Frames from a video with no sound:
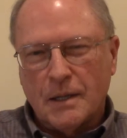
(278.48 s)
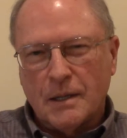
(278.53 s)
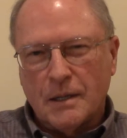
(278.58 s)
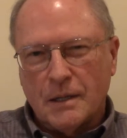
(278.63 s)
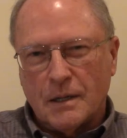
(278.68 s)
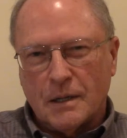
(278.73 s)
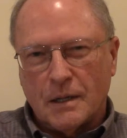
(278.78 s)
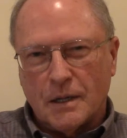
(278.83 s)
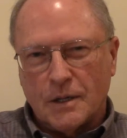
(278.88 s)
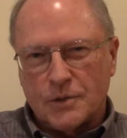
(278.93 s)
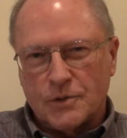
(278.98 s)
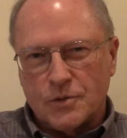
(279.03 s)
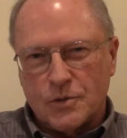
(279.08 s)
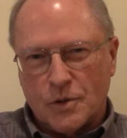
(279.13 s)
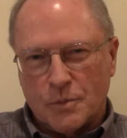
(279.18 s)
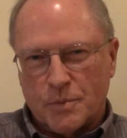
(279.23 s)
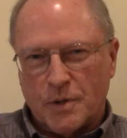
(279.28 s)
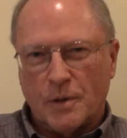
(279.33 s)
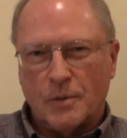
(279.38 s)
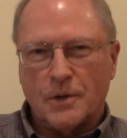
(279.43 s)
to
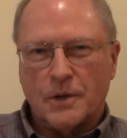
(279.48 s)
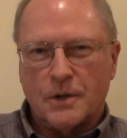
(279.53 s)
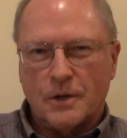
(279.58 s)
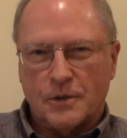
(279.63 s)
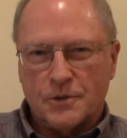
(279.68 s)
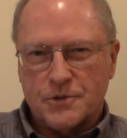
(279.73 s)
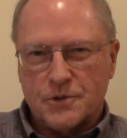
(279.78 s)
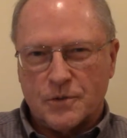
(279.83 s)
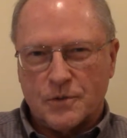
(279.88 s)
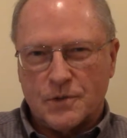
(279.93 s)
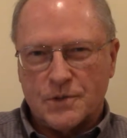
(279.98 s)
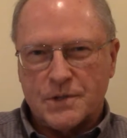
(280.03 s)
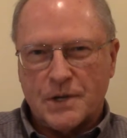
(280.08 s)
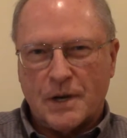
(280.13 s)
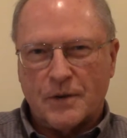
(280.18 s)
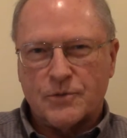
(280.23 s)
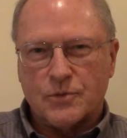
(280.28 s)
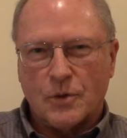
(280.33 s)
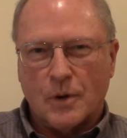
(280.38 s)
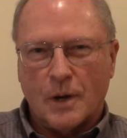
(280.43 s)
the Public Health Service
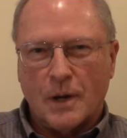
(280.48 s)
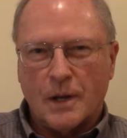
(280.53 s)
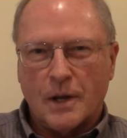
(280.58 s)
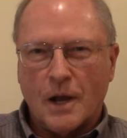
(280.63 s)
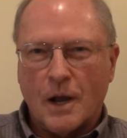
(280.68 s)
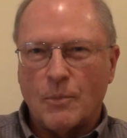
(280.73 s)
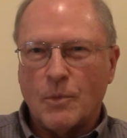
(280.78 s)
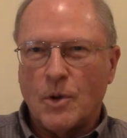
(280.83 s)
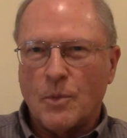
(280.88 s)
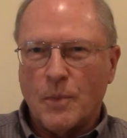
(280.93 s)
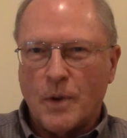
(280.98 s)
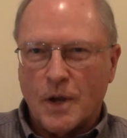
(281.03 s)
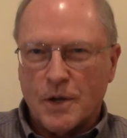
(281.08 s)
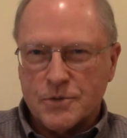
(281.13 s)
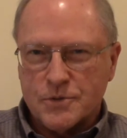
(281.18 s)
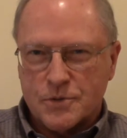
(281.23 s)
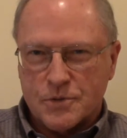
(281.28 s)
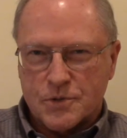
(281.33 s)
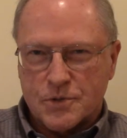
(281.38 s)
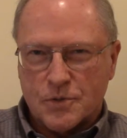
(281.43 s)
after I got my
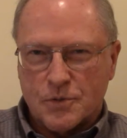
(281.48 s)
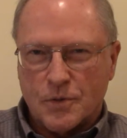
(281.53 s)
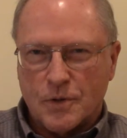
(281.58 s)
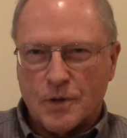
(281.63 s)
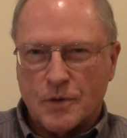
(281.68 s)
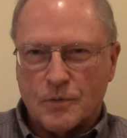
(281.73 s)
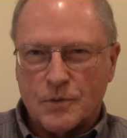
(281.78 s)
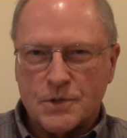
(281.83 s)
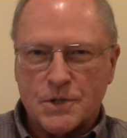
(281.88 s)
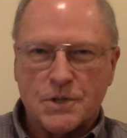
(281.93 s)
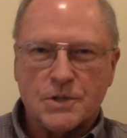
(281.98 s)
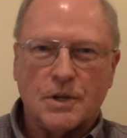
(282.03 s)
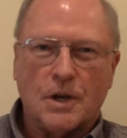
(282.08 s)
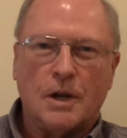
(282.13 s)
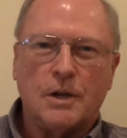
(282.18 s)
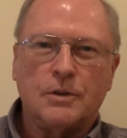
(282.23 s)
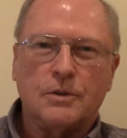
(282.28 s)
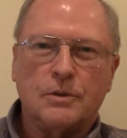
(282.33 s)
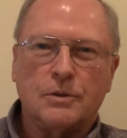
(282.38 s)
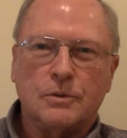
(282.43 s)
master's degree and was
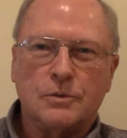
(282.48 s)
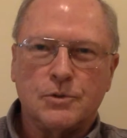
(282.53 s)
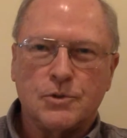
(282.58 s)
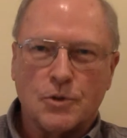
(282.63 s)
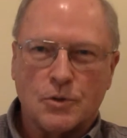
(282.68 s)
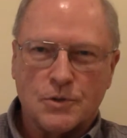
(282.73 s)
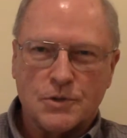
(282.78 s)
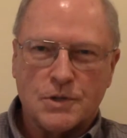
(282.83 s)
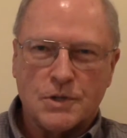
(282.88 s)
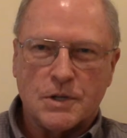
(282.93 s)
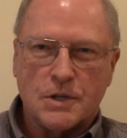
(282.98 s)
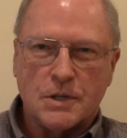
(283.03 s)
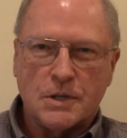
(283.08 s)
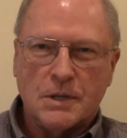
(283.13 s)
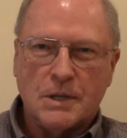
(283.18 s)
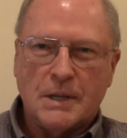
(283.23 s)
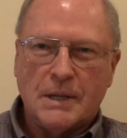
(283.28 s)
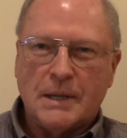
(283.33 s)
assigned to New Jersey,